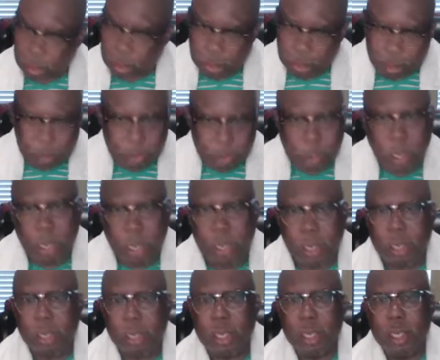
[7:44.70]
Say it
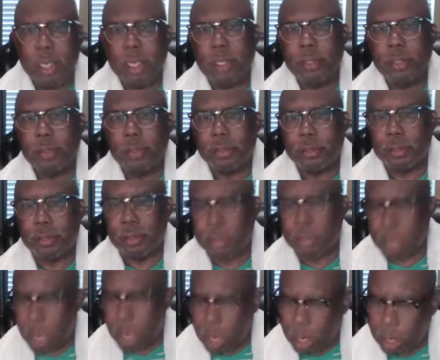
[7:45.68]
again.
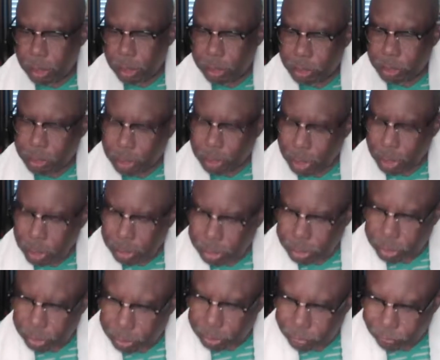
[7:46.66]
John
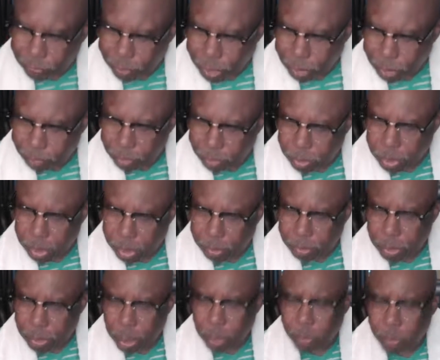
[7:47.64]
6 is, no, no,
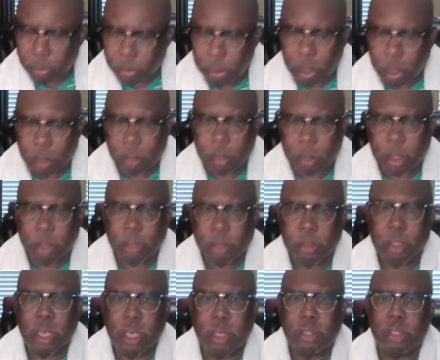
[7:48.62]
no, no,
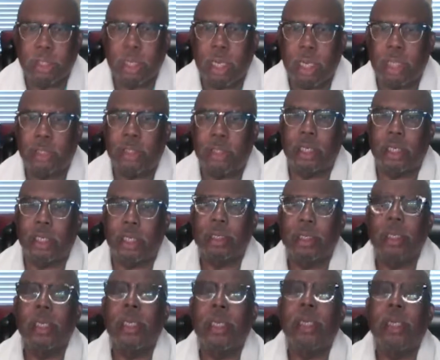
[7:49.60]
not John
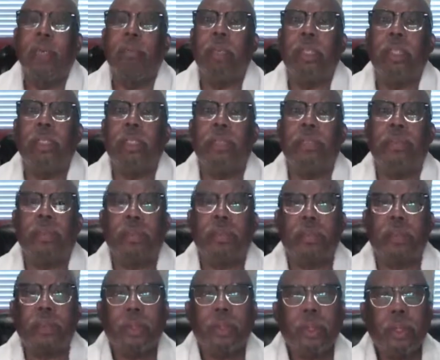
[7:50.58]
6. But
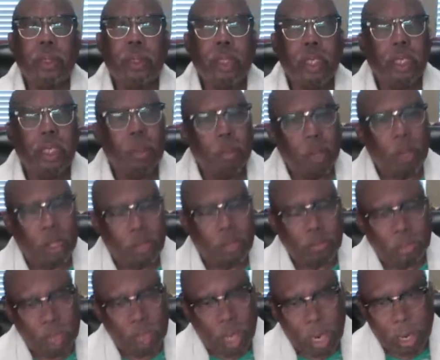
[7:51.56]
in the book
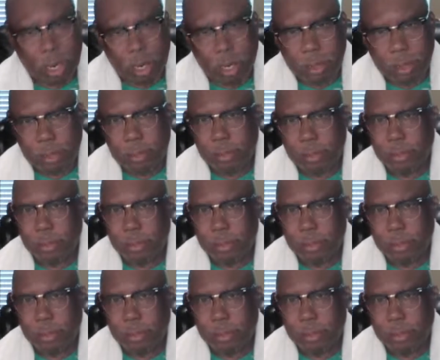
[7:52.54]
of John,